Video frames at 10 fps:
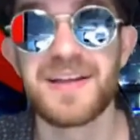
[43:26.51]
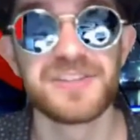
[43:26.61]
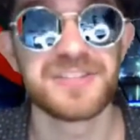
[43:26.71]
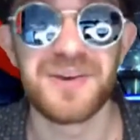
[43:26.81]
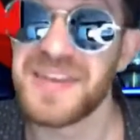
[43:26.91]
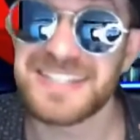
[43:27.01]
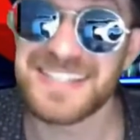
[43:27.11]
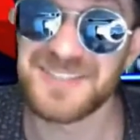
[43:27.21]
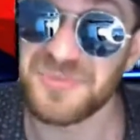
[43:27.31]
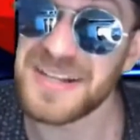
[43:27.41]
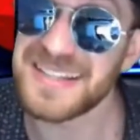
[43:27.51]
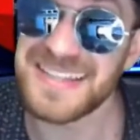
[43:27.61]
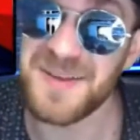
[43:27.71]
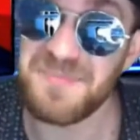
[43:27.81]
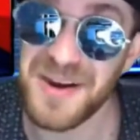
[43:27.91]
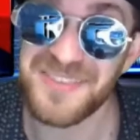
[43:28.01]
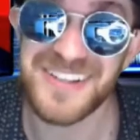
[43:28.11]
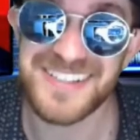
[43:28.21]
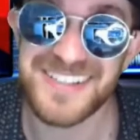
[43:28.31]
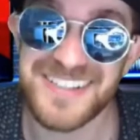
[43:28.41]
So this is really a
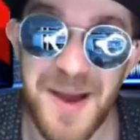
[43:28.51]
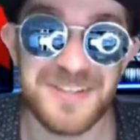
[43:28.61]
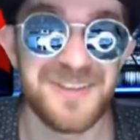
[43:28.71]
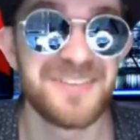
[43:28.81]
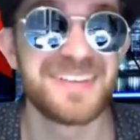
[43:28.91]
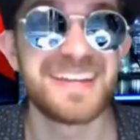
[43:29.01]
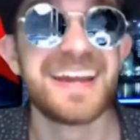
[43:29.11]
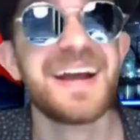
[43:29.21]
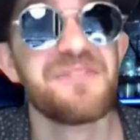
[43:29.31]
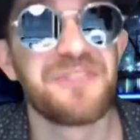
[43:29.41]
perfect opportunity